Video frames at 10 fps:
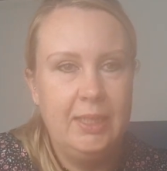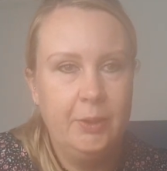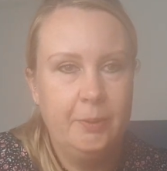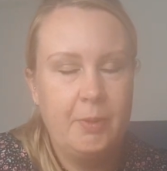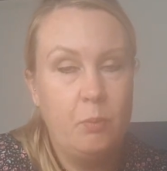
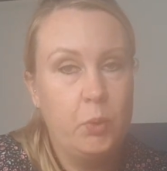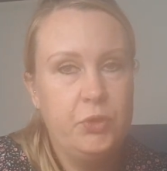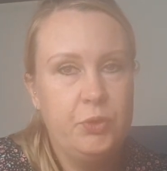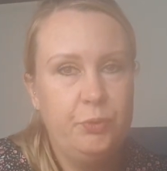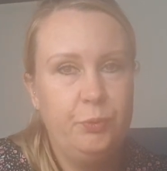I
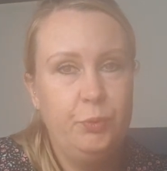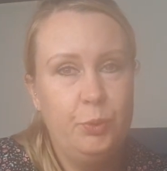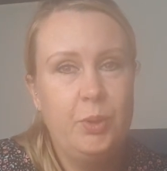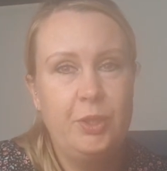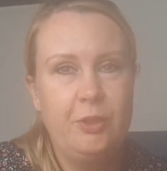wanted to
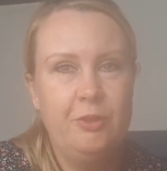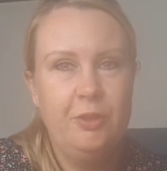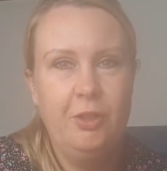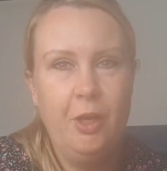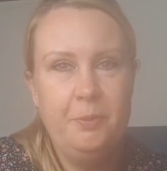do
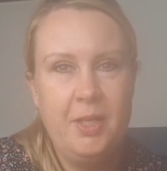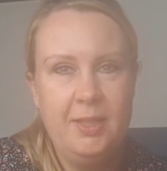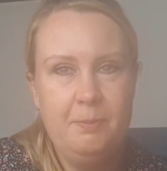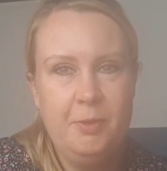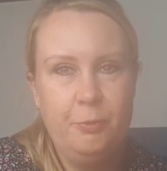another
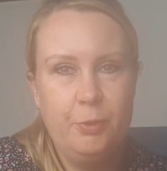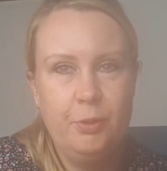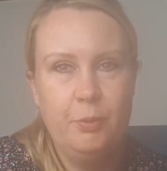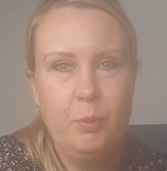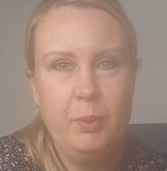update
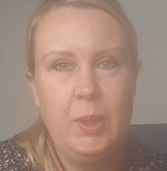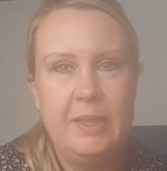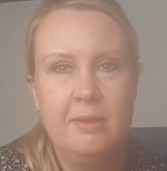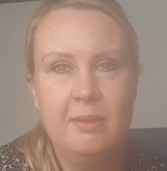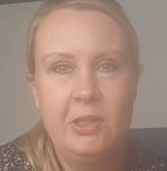before we
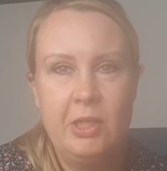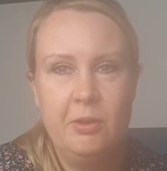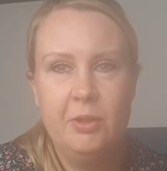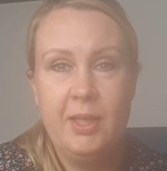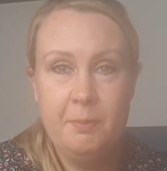went on
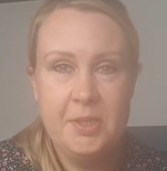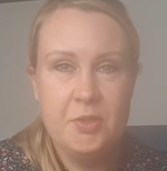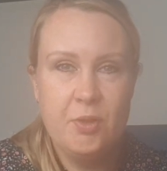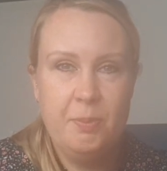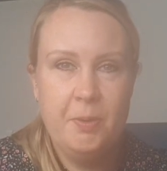our
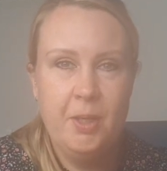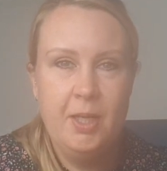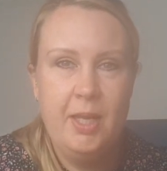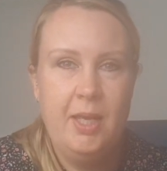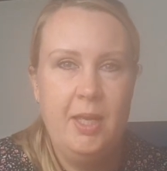camping trip,
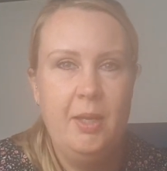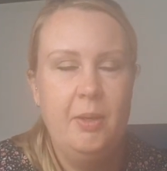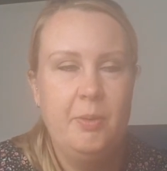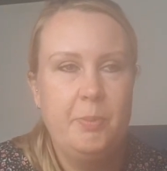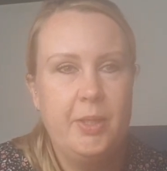
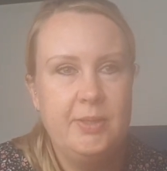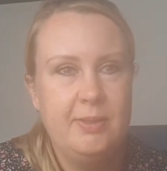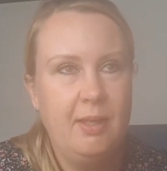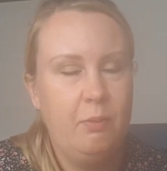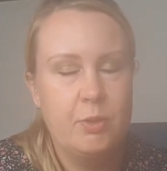but
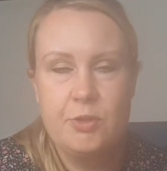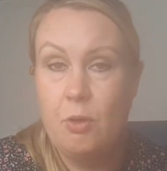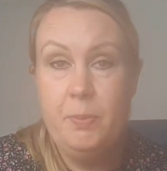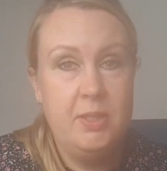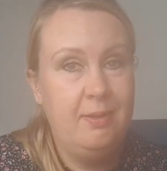I was
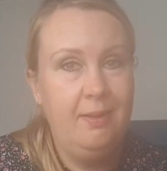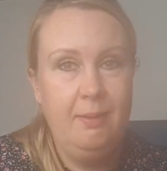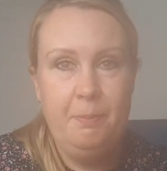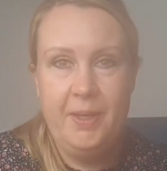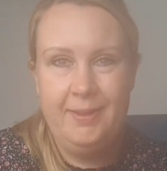so
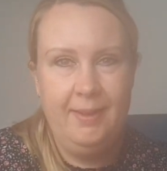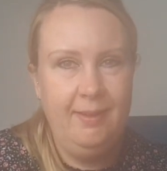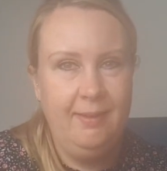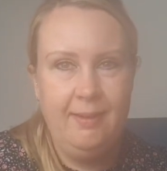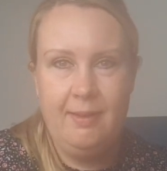busy
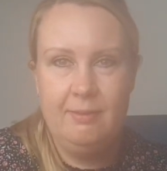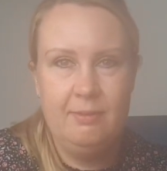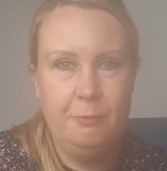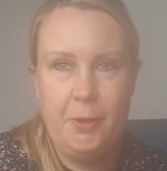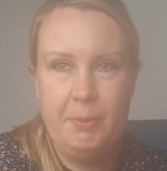packing
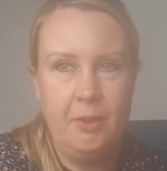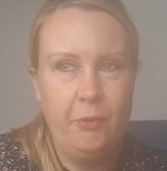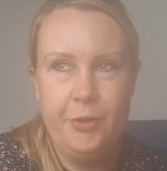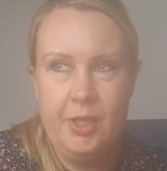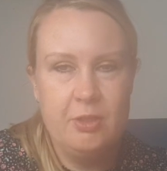and wrapping
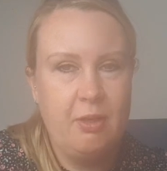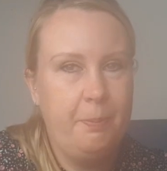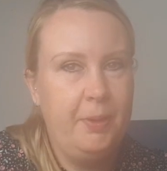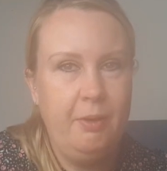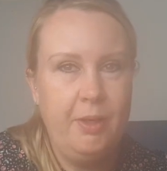all things
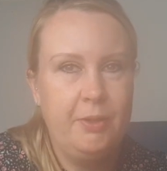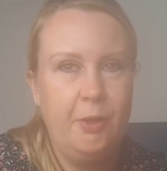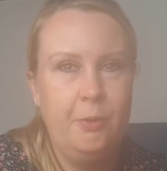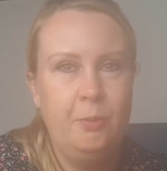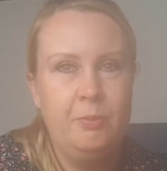up here at
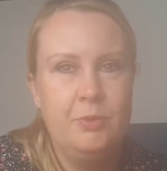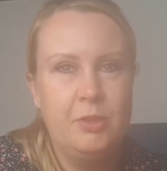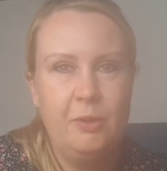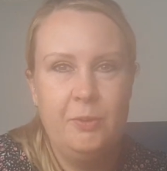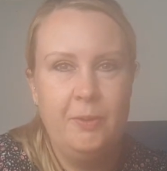home,
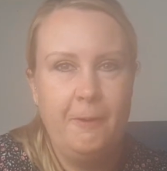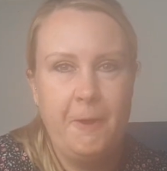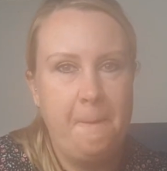so